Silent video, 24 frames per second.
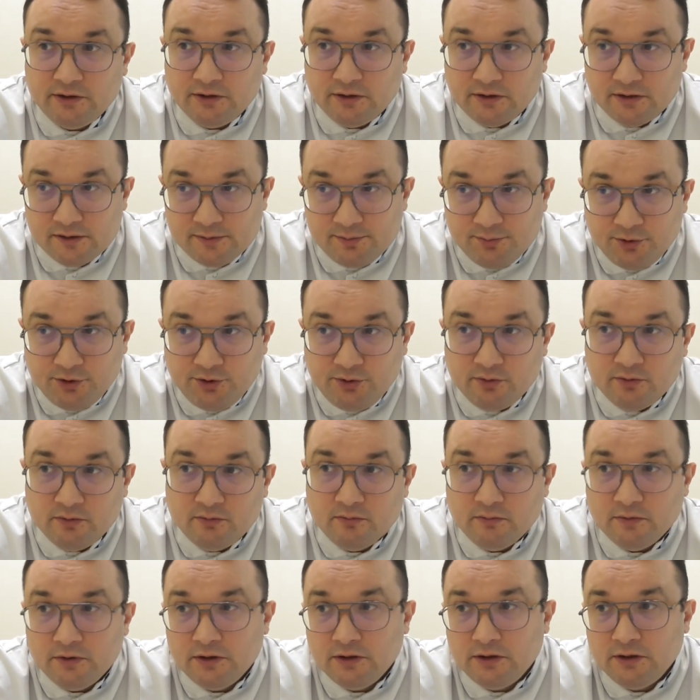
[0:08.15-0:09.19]
case of
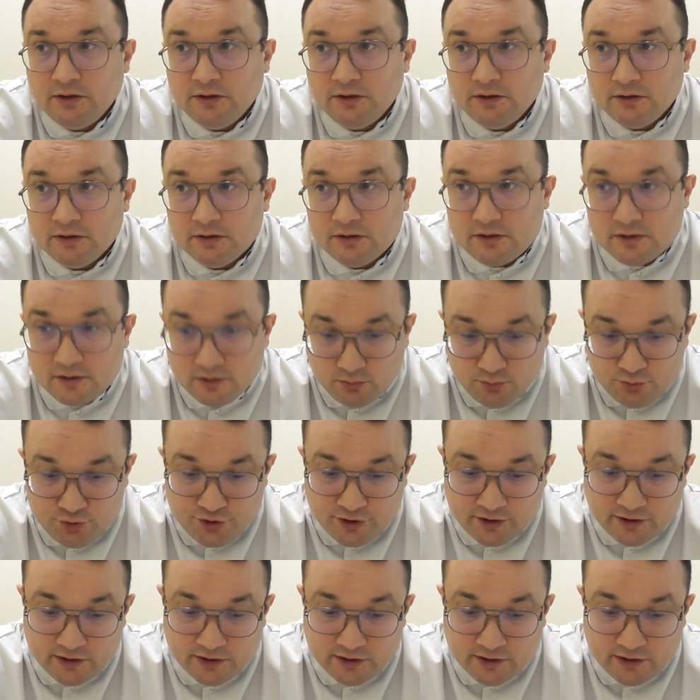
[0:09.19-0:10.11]
laser removal of